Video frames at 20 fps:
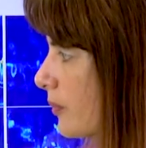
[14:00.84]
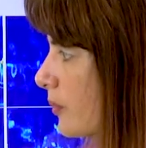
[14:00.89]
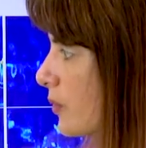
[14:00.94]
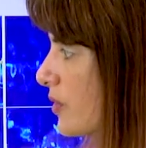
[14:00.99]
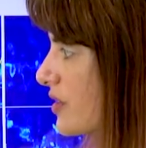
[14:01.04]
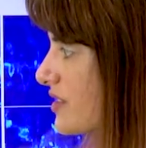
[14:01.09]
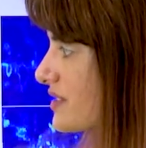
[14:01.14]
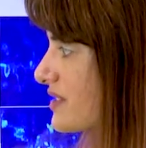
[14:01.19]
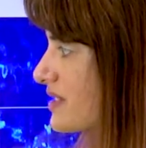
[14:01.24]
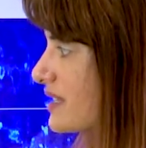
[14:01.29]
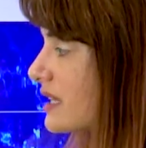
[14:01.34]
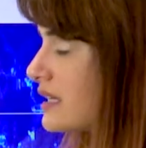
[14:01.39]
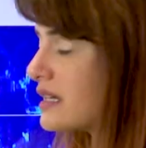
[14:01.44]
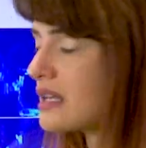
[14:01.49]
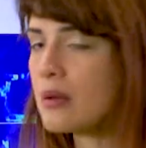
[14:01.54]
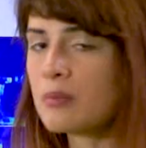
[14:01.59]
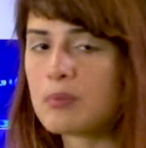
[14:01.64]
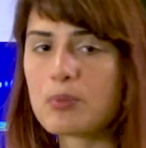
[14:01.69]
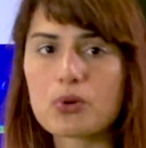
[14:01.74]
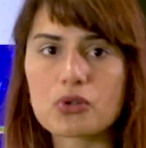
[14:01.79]
we see an
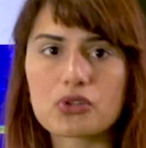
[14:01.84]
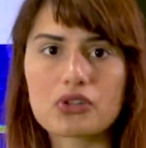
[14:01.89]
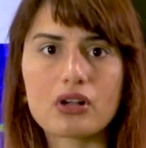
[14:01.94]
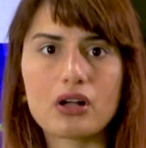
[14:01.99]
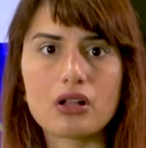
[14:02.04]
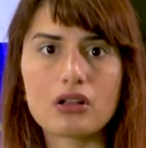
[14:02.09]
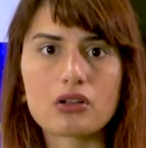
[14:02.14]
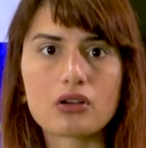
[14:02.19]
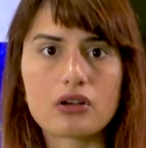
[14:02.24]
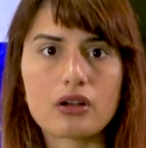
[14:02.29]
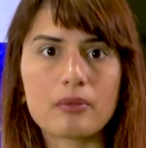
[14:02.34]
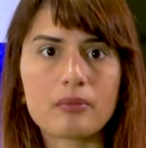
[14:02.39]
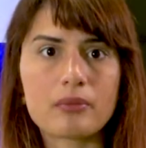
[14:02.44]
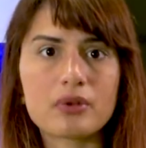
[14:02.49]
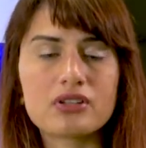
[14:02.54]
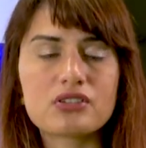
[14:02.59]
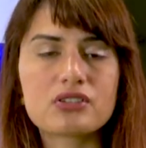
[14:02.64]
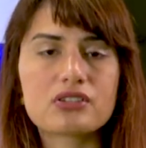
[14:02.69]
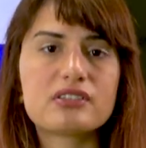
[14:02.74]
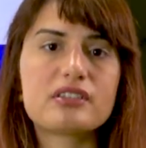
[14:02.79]
input color
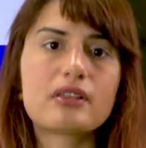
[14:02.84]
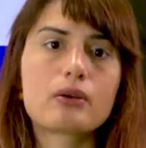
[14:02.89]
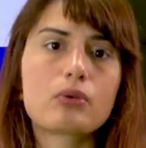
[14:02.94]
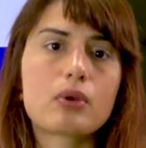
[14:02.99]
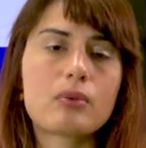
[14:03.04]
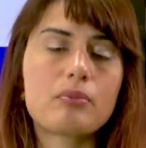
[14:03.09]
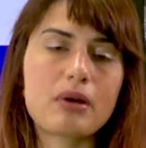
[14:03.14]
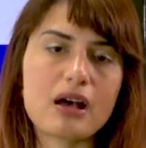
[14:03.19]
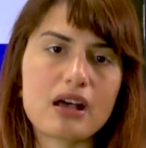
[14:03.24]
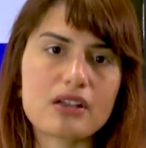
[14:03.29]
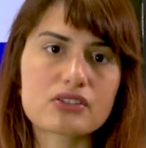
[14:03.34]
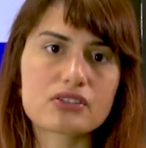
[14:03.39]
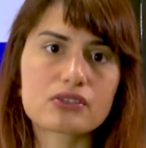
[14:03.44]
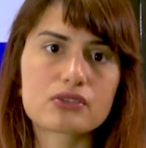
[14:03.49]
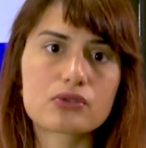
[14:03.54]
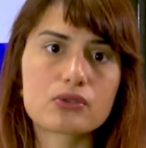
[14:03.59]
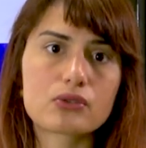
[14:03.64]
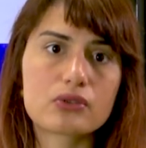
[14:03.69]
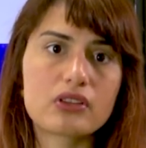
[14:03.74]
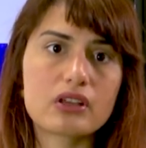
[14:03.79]
image that we pass
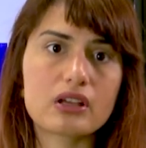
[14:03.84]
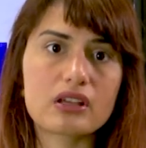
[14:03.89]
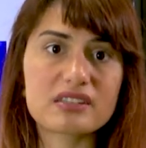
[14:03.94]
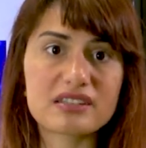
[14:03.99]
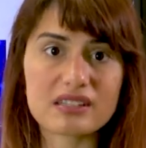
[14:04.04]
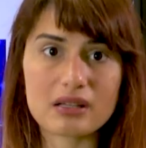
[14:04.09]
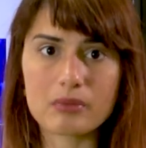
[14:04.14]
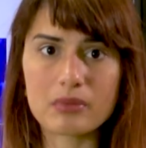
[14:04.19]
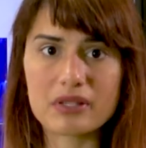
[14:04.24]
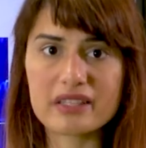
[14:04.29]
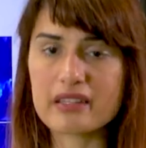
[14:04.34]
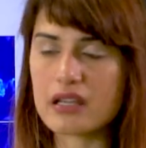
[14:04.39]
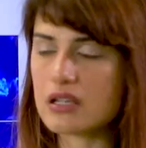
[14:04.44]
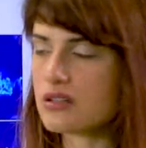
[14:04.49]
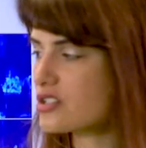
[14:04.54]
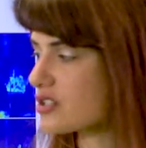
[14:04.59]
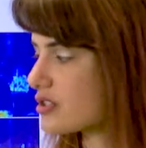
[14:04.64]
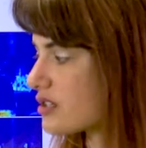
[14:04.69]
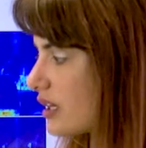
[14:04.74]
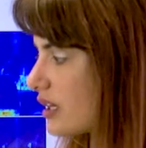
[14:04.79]
to the segmentation